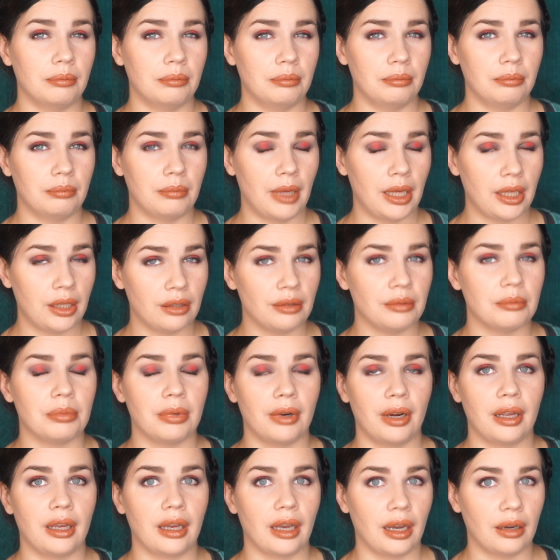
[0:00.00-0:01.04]
make you
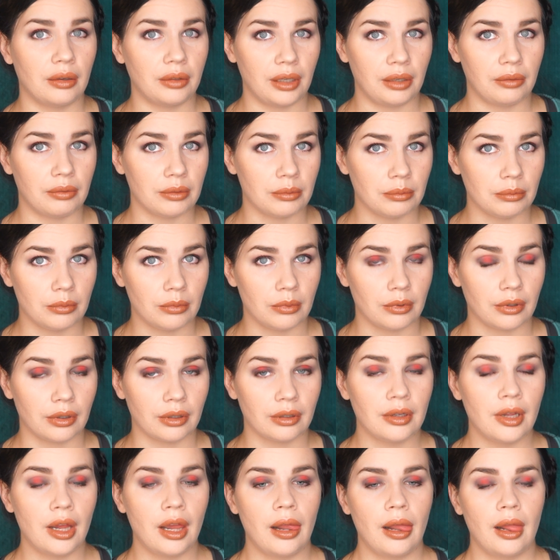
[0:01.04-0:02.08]
break out even
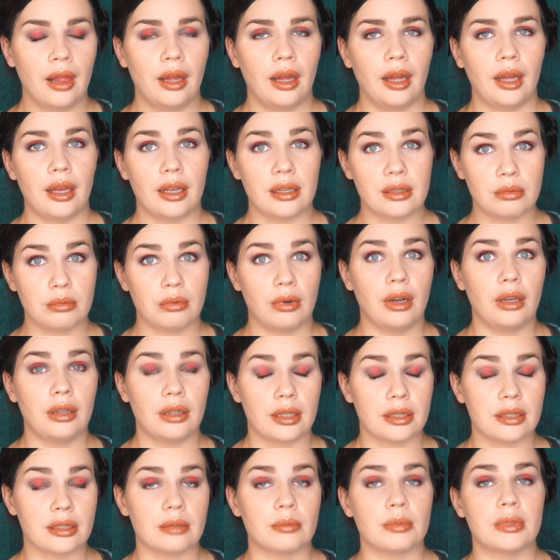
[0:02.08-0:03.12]
more, as well
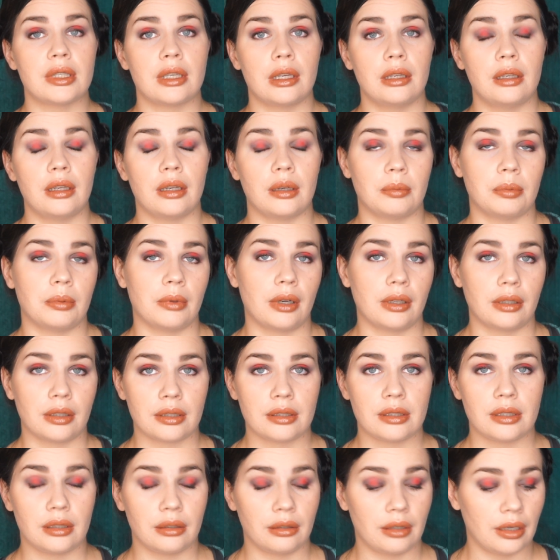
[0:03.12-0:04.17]
as some skincare
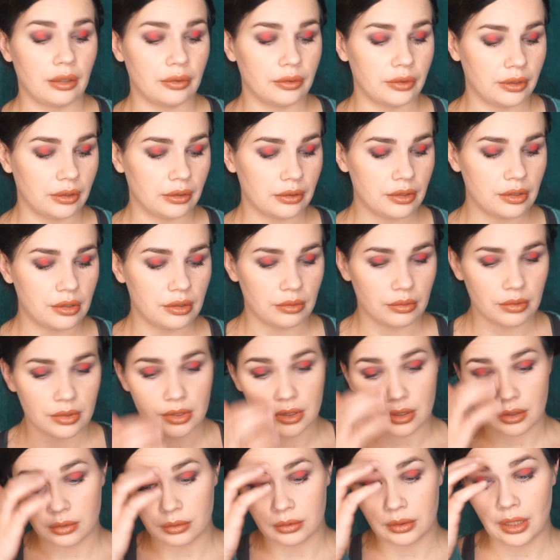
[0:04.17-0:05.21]
products that are out there too.
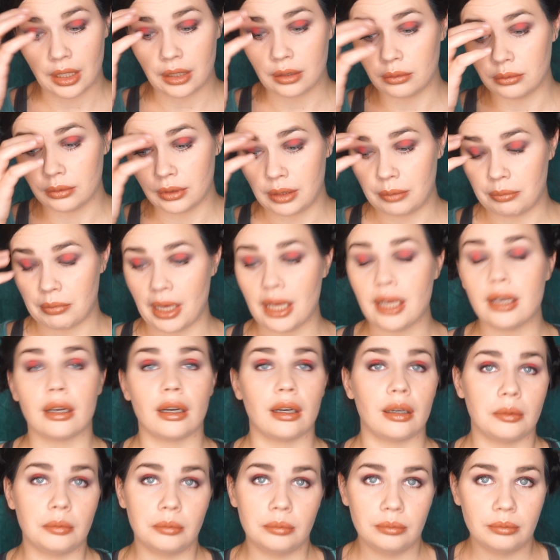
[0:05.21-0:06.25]
So not only
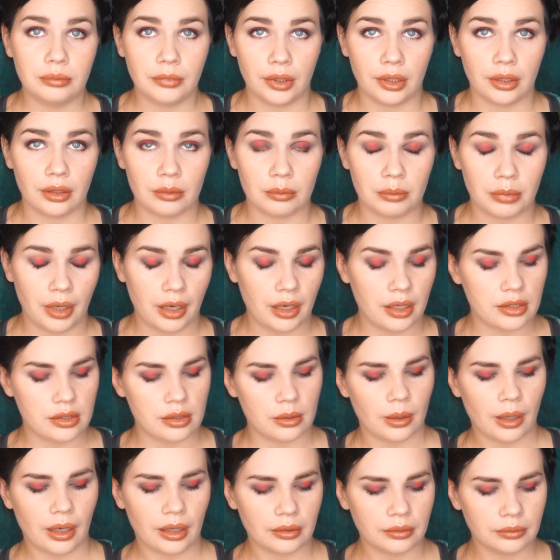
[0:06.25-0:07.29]
makeup, breaks
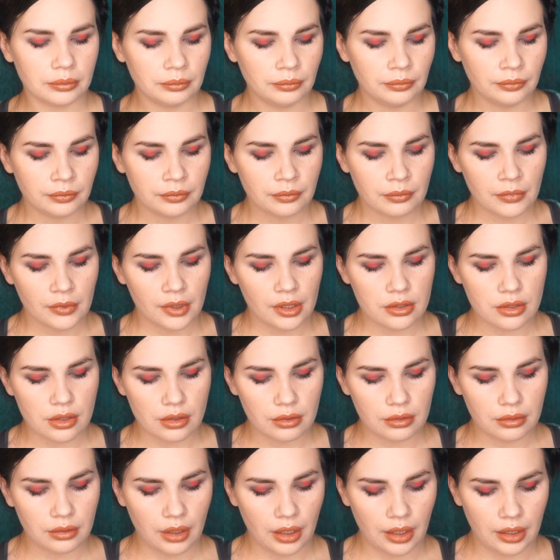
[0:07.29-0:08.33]
you out. So